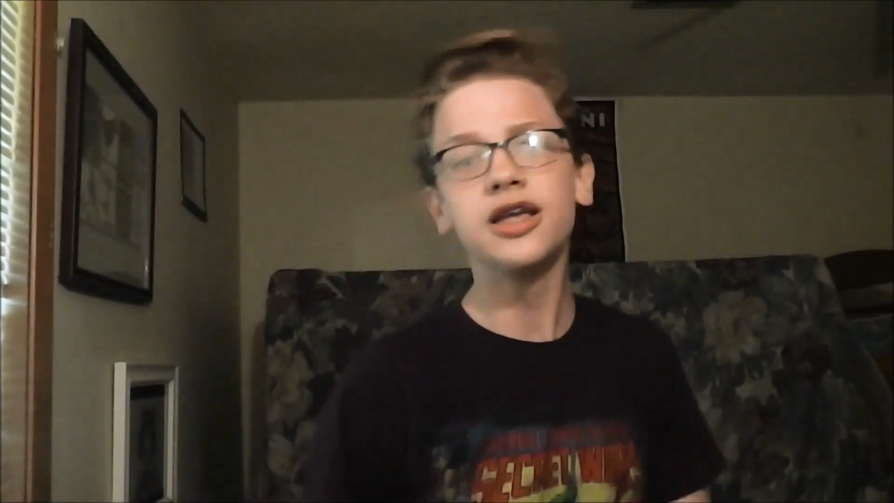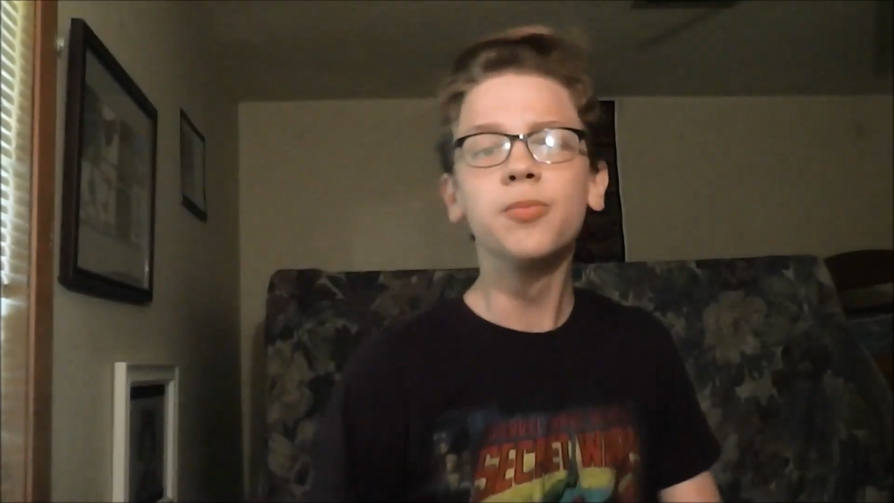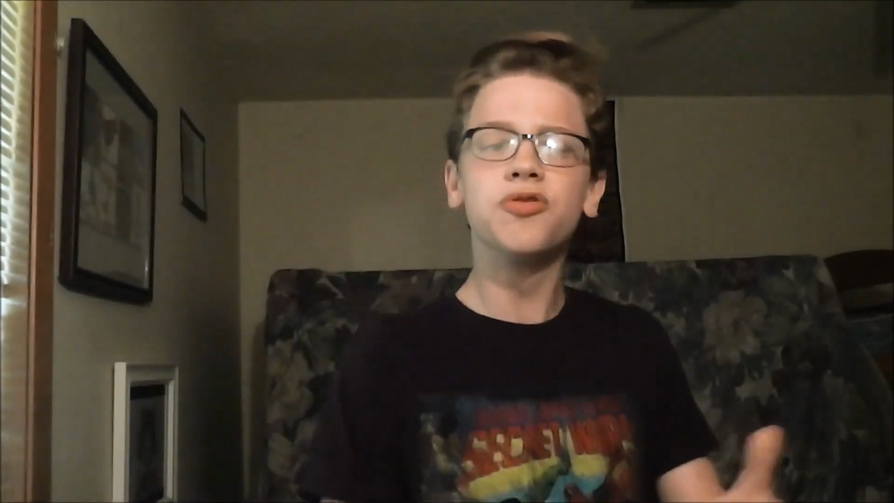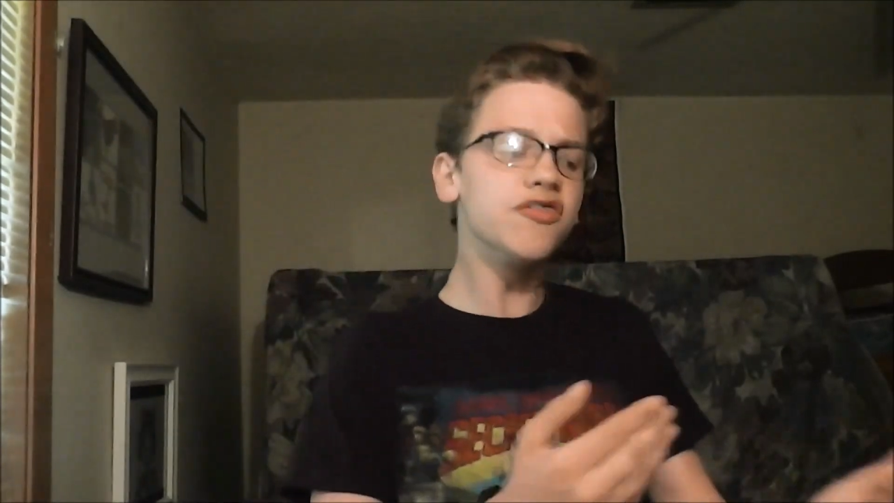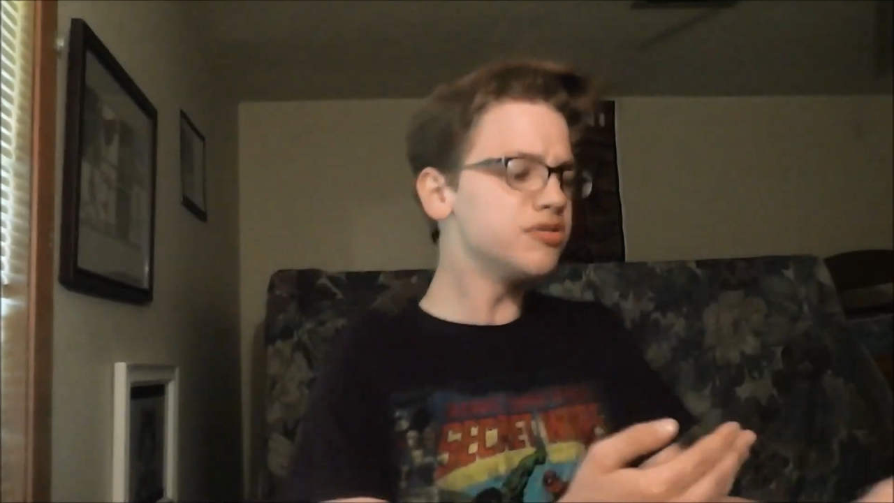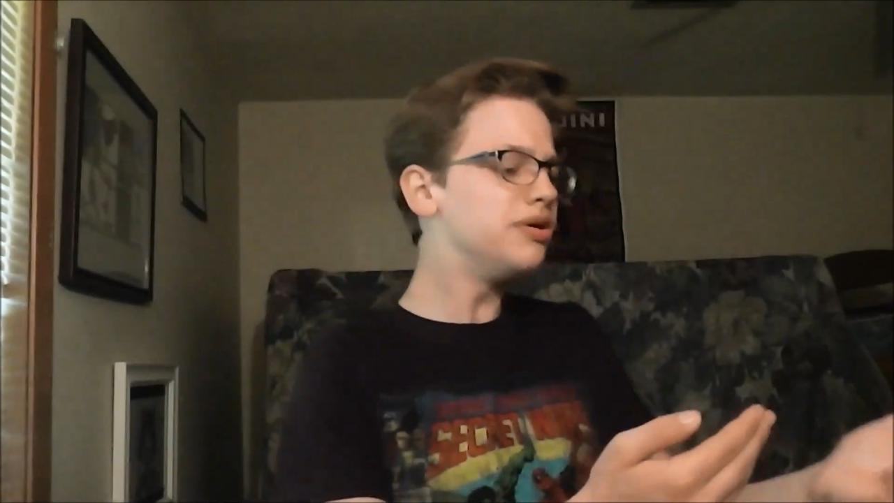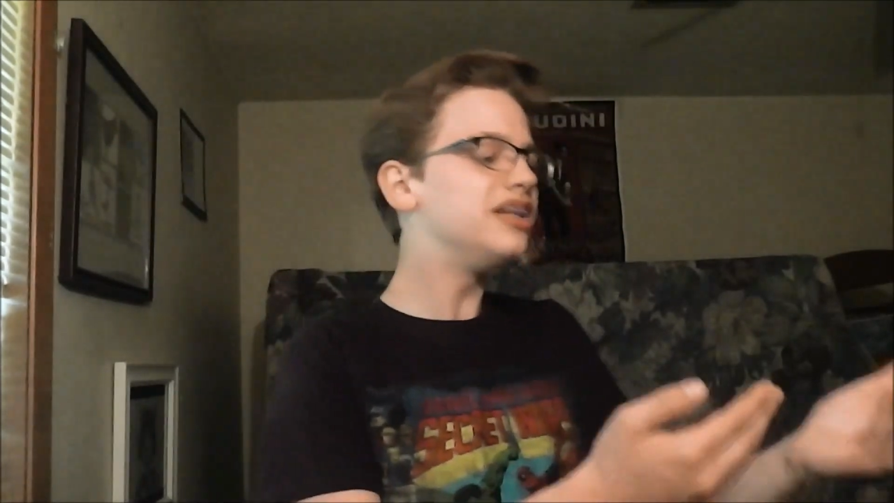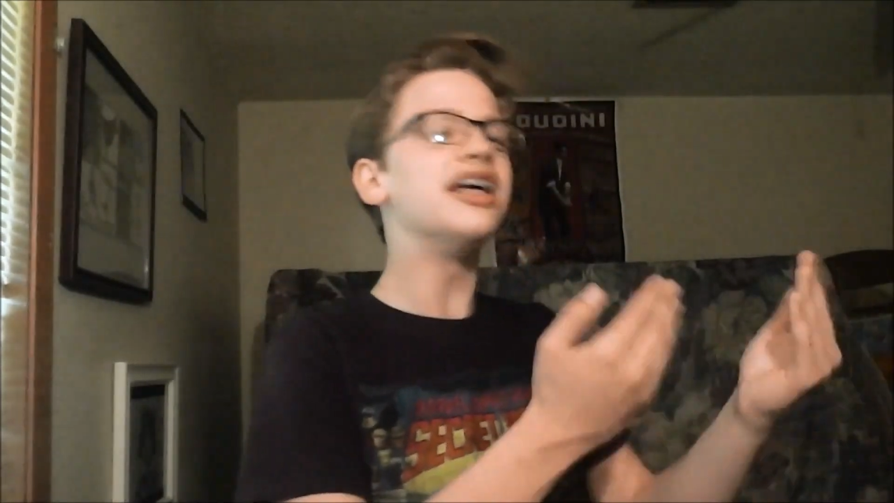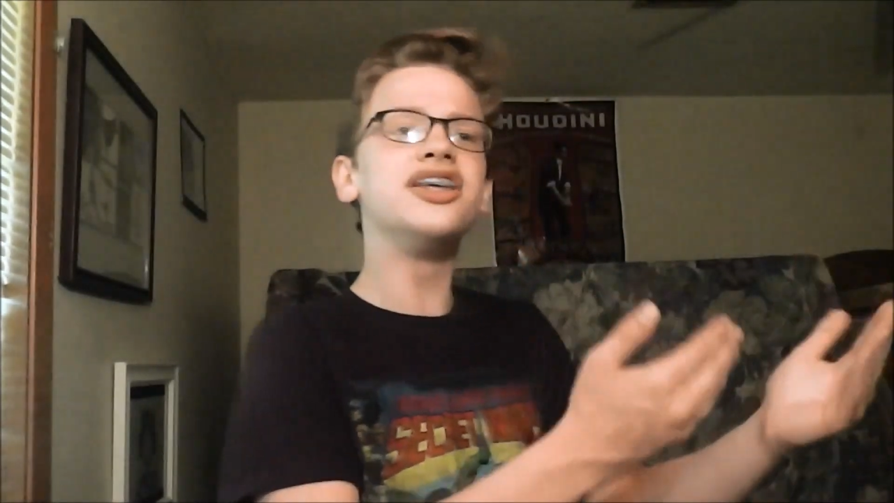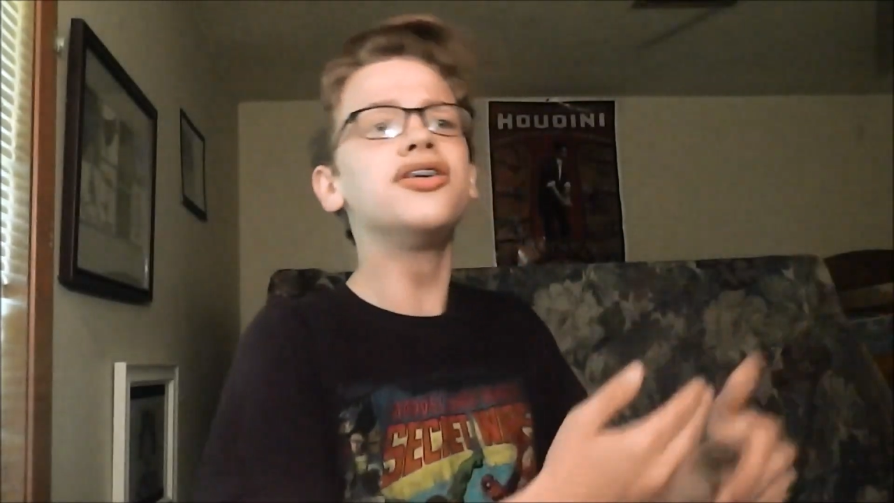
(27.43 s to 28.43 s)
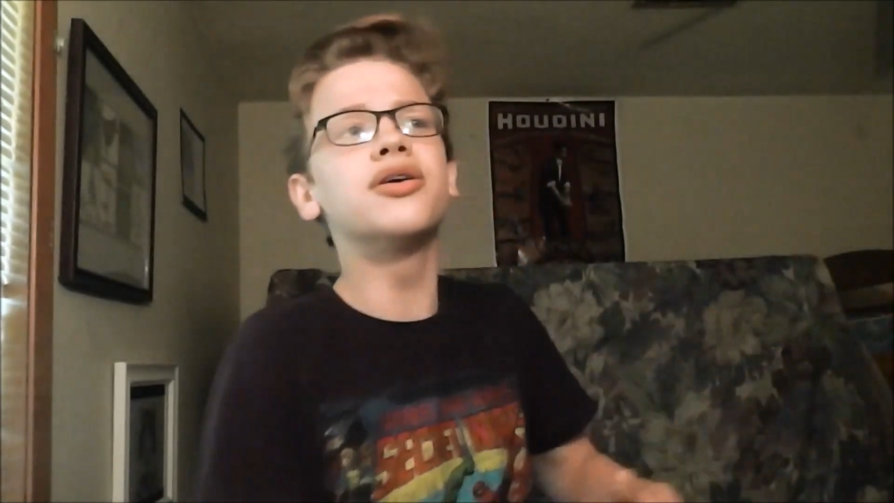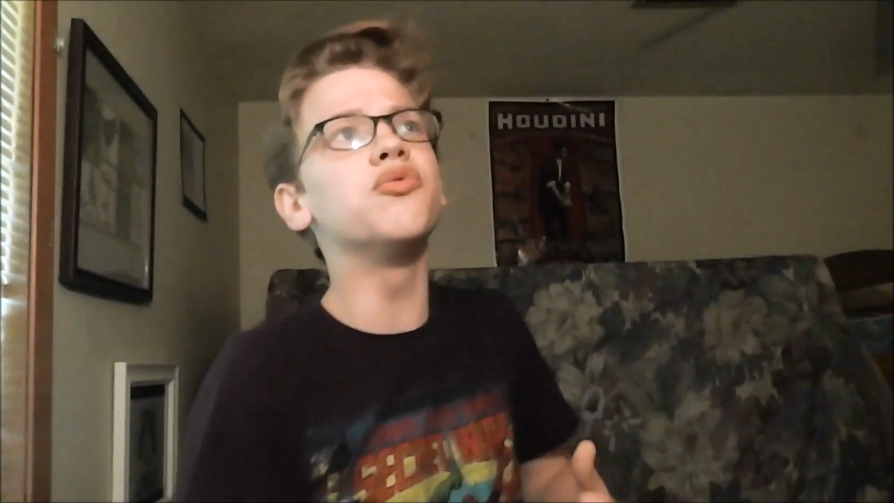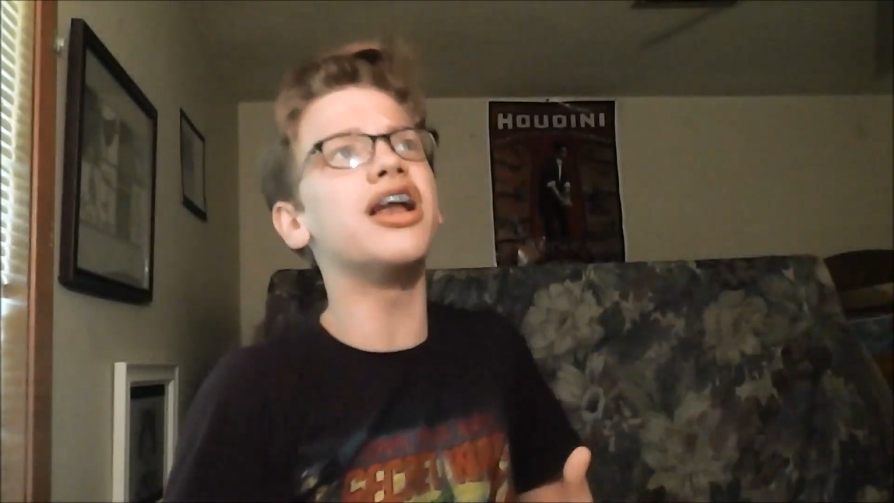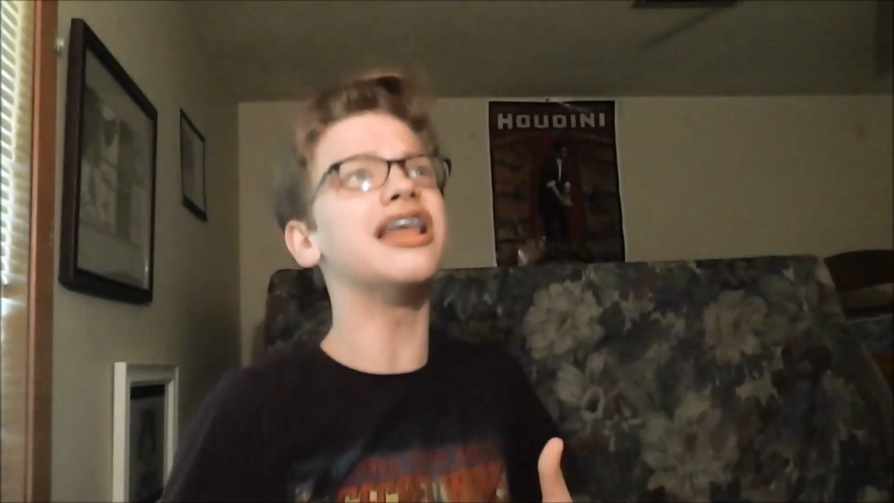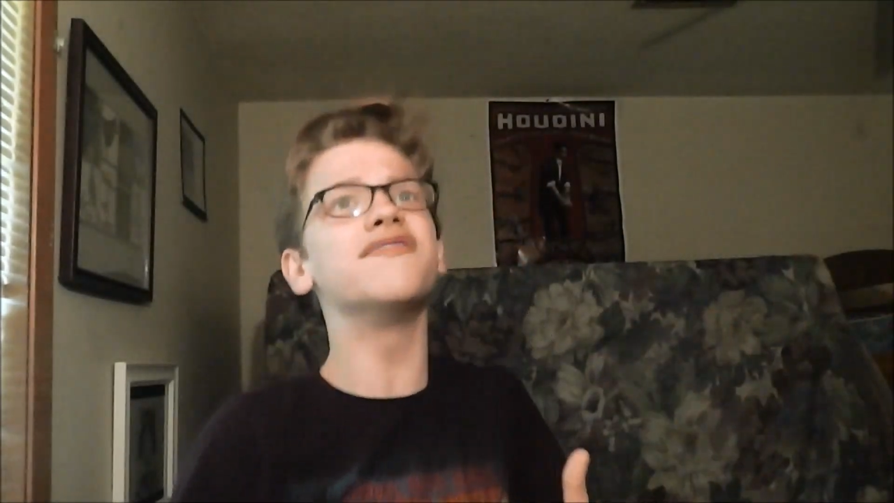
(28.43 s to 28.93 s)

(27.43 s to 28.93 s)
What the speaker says: You prove to me that you can write